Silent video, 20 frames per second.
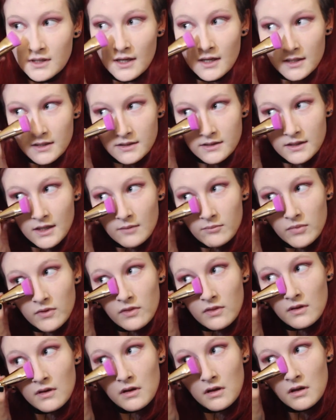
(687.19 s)
to add
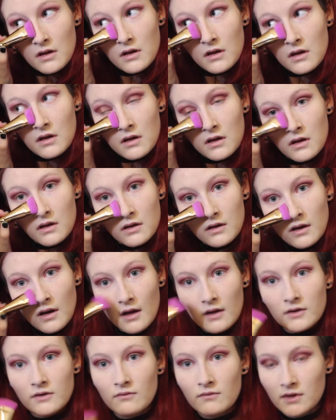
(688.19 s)
depth,
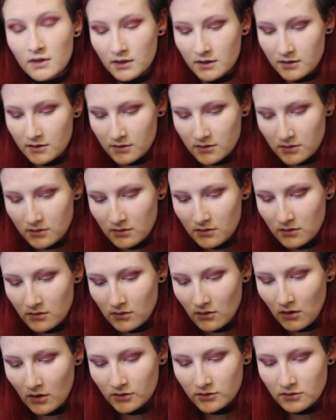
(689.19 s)
not really to
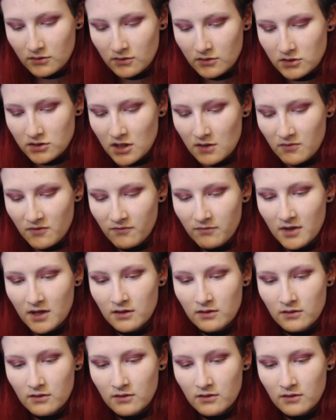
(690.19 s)
alter the shape of my